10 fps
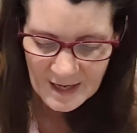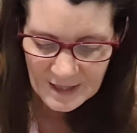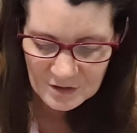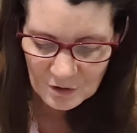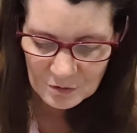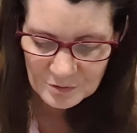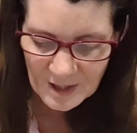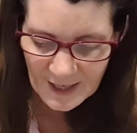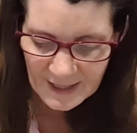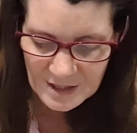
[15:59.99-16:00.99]
and older
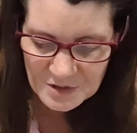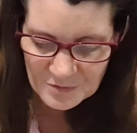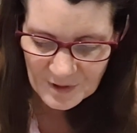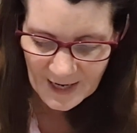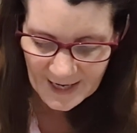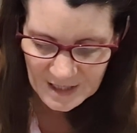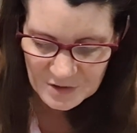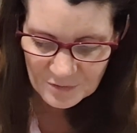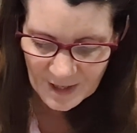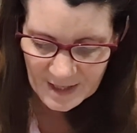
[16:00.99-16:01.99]
age
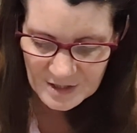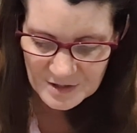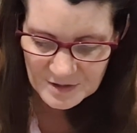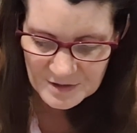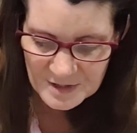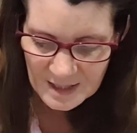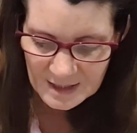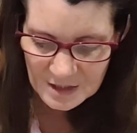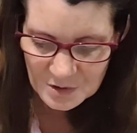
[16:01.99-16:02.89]
ranges in